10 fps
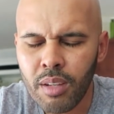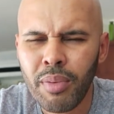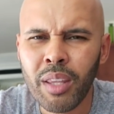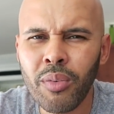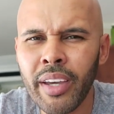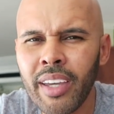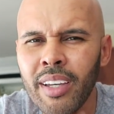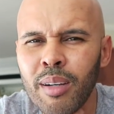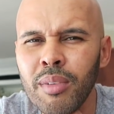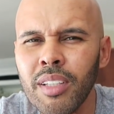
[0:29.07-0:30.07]
by the
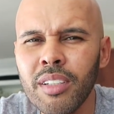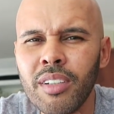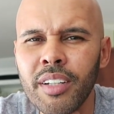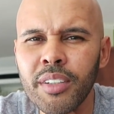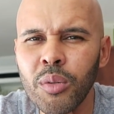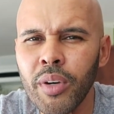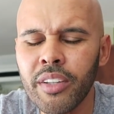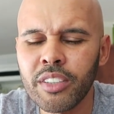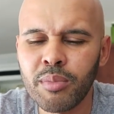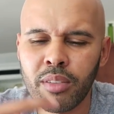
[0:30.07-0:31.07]
way, I'm a little under the
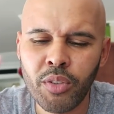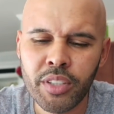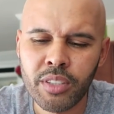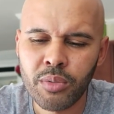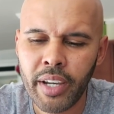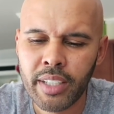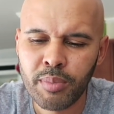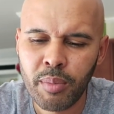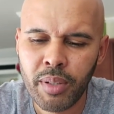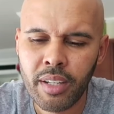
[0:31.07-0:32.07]
weather, so my voice is
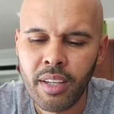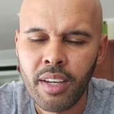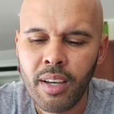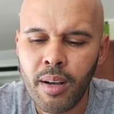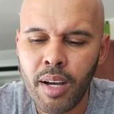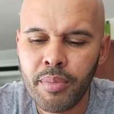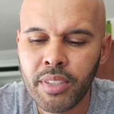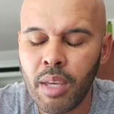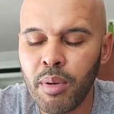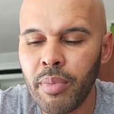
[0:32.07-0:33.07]
raspy, but um,
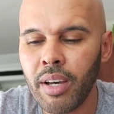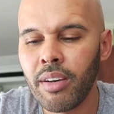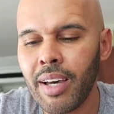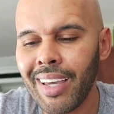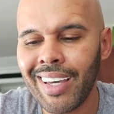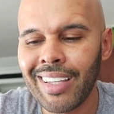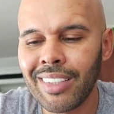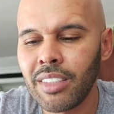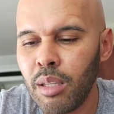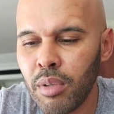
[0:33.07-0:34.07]
this came about, I got
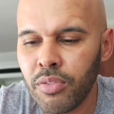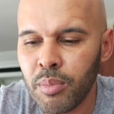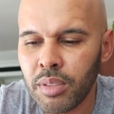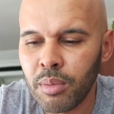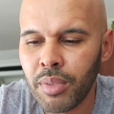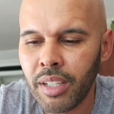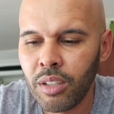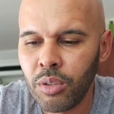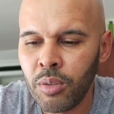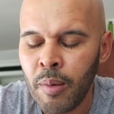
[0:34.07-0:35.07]
this email from somebody
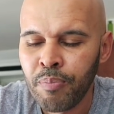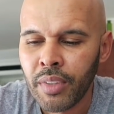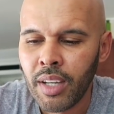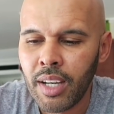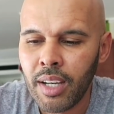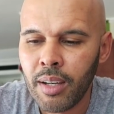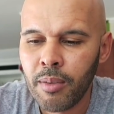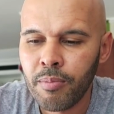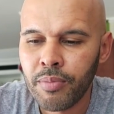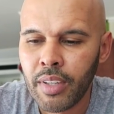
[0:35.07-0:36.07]
who
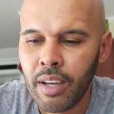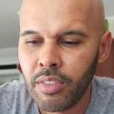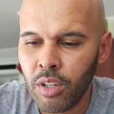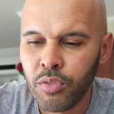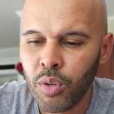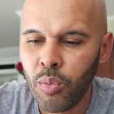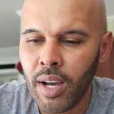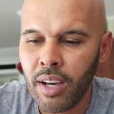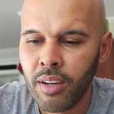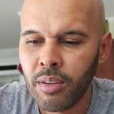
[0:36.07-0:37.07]
um, I've known for a
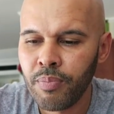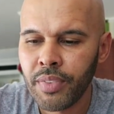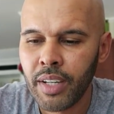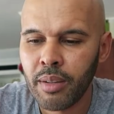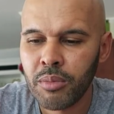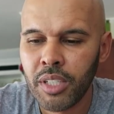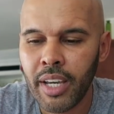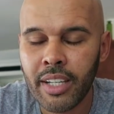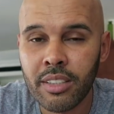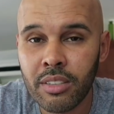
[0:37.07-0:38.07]
while. Um, she
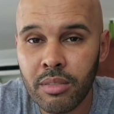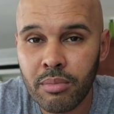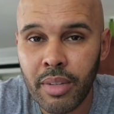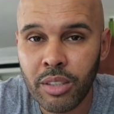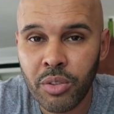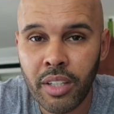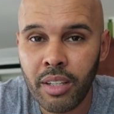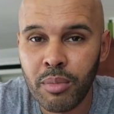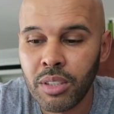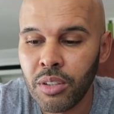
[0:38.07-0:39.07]
has my
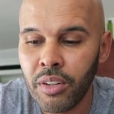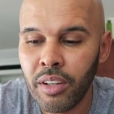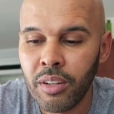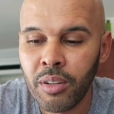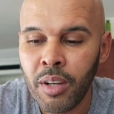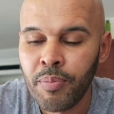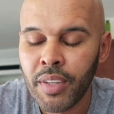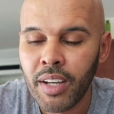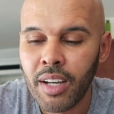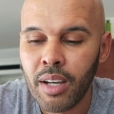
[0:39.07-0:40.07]
training material.
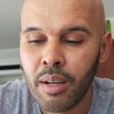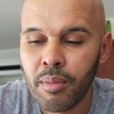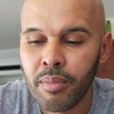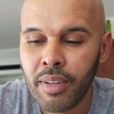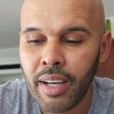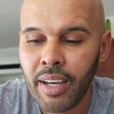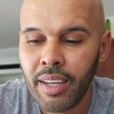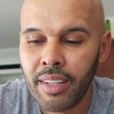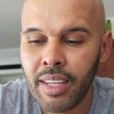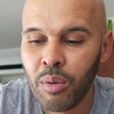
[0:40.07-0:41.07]
Um,
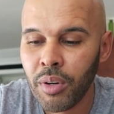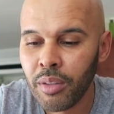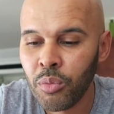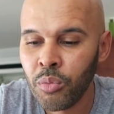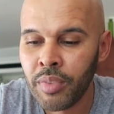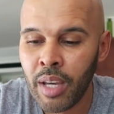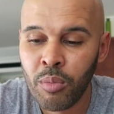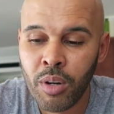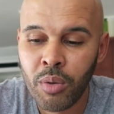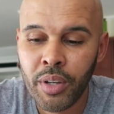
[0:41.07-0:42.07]
I network
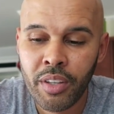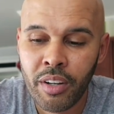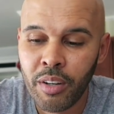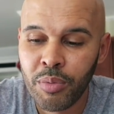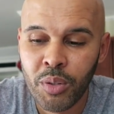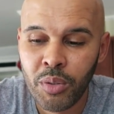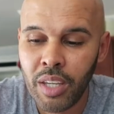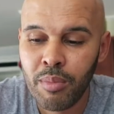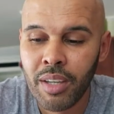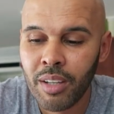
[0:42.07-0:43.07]
network with her through
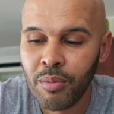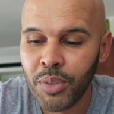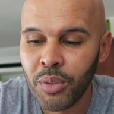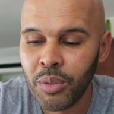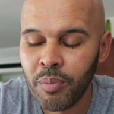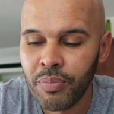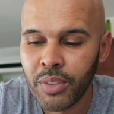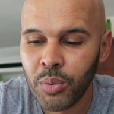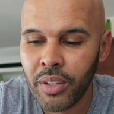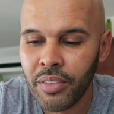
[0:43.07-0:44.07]
email and through
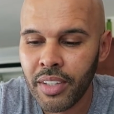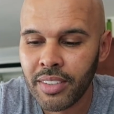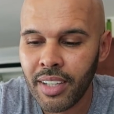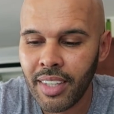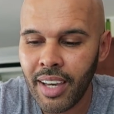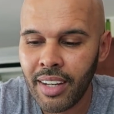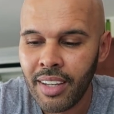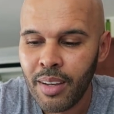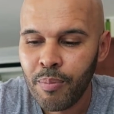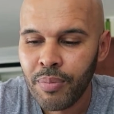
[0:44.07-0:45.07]
Twitter and things like that.
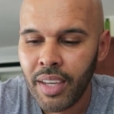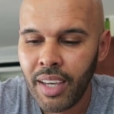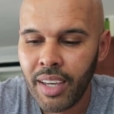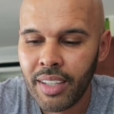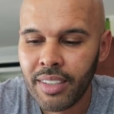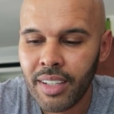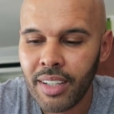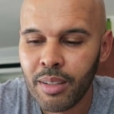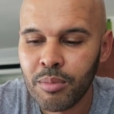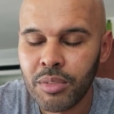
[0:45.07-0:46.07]
And
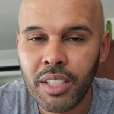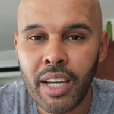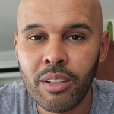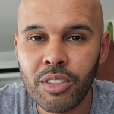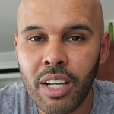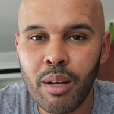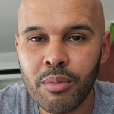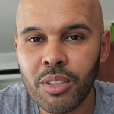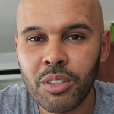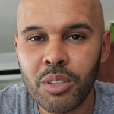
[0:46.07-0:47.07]
um, she got a new
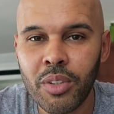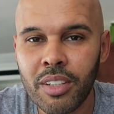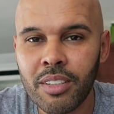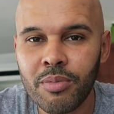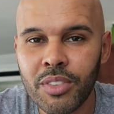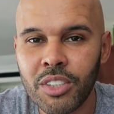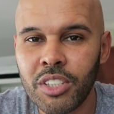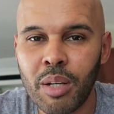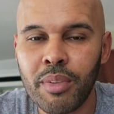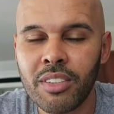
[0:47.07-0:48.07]
job, so she wanted,
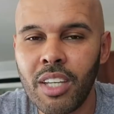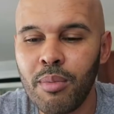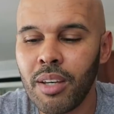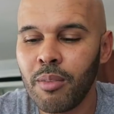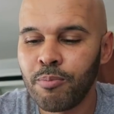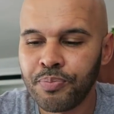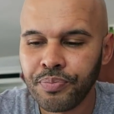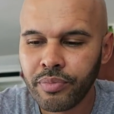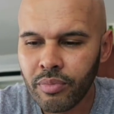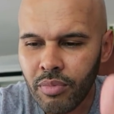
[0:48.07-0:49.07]
she shot me this email.
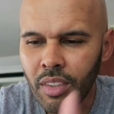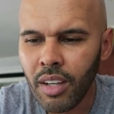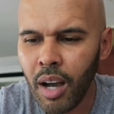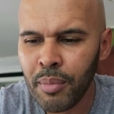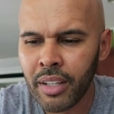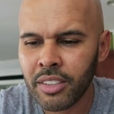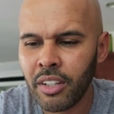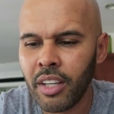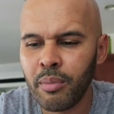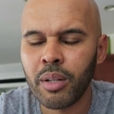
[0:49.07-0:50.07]
I'm not gonna say
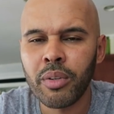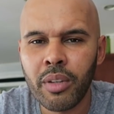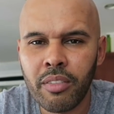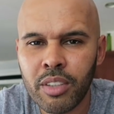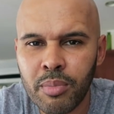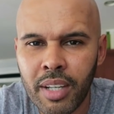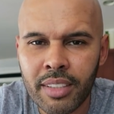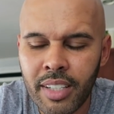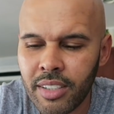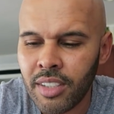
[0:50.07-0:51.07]
her name, but I wanna give you some
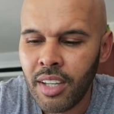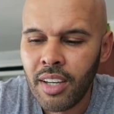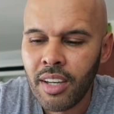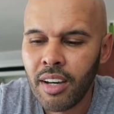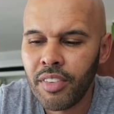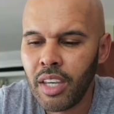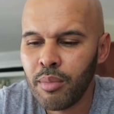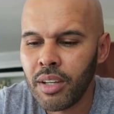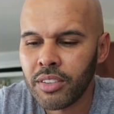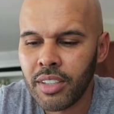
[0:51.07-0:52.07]
context of the
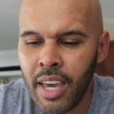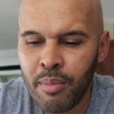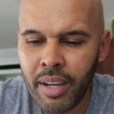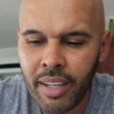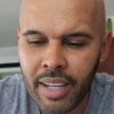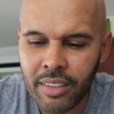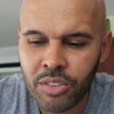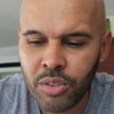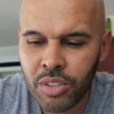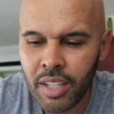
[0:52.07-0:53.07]
emails. Hey Mike, got
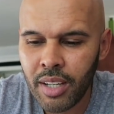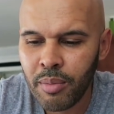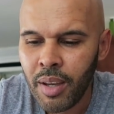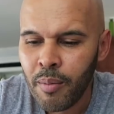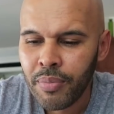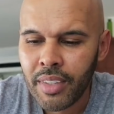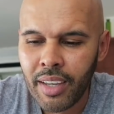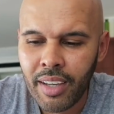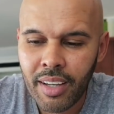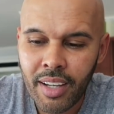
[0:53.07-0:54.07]
this new job,
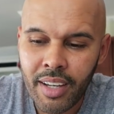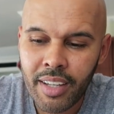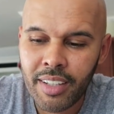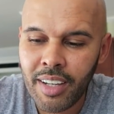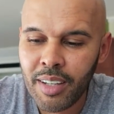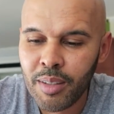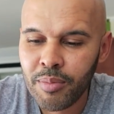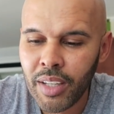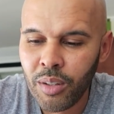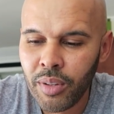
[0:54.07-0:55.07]
thank God,
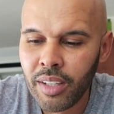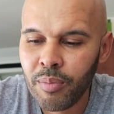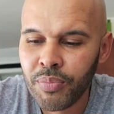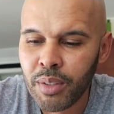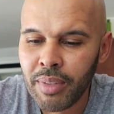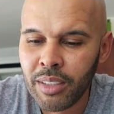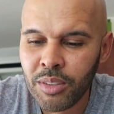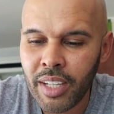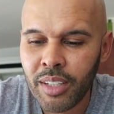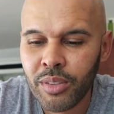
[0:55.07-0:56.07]
um, LOL. My
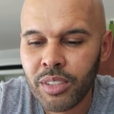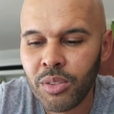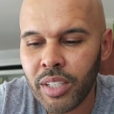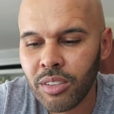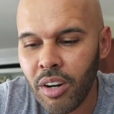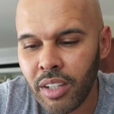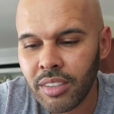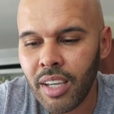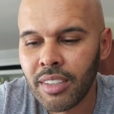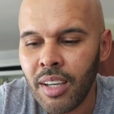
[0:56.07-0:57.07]
new title is UX
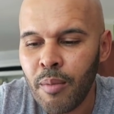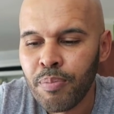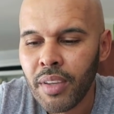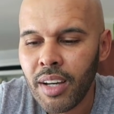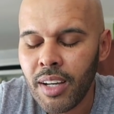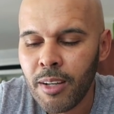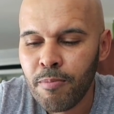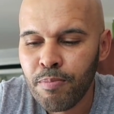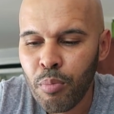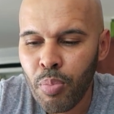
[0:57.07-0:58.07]
Architect.
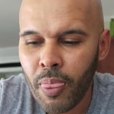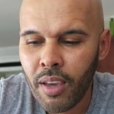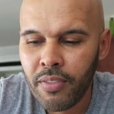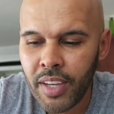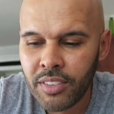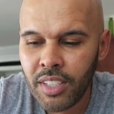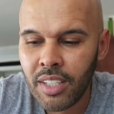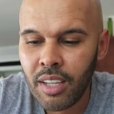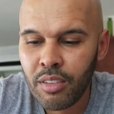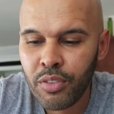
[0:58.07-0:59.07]
Um, a fancy
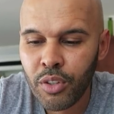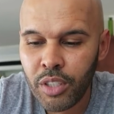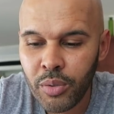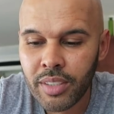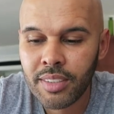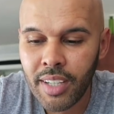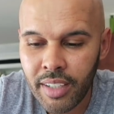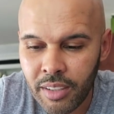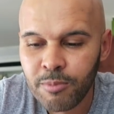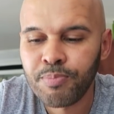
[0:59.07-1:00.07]
name for UX
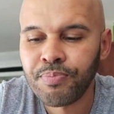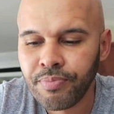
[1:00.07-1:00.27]
designer.